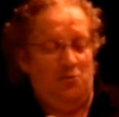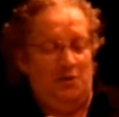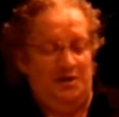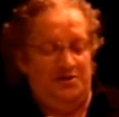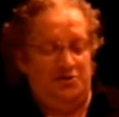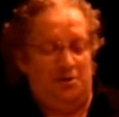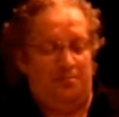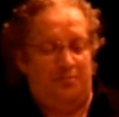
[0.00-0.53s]
we
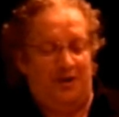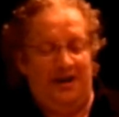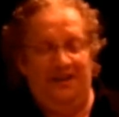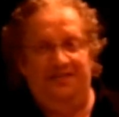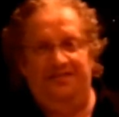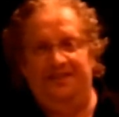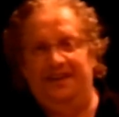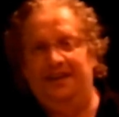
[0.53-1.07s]
shall
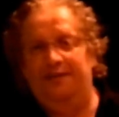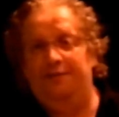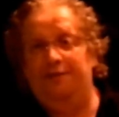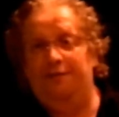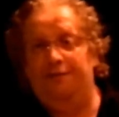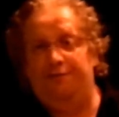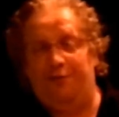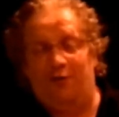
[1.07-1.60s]
praise thee
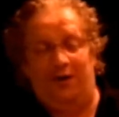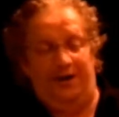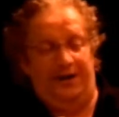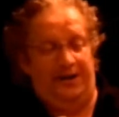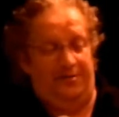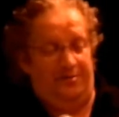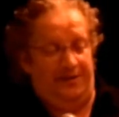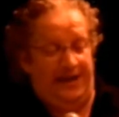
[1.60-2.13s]
for
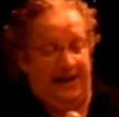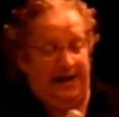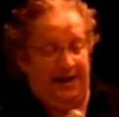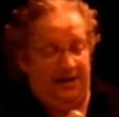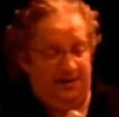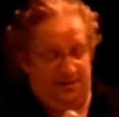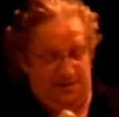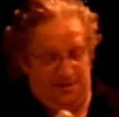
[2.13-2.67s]
another day.